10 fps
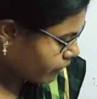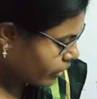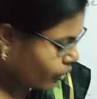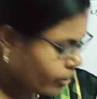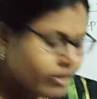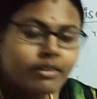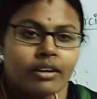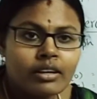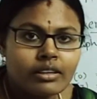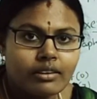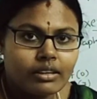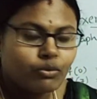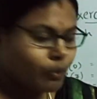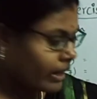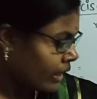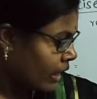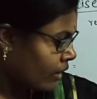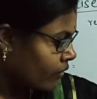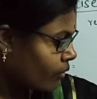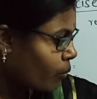0 is this one.
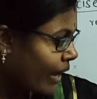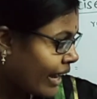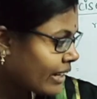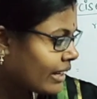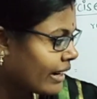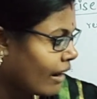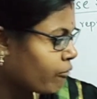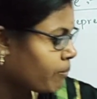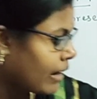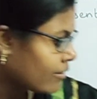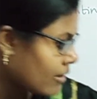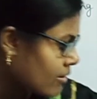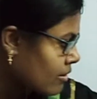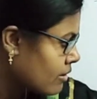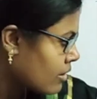So where the graph passes?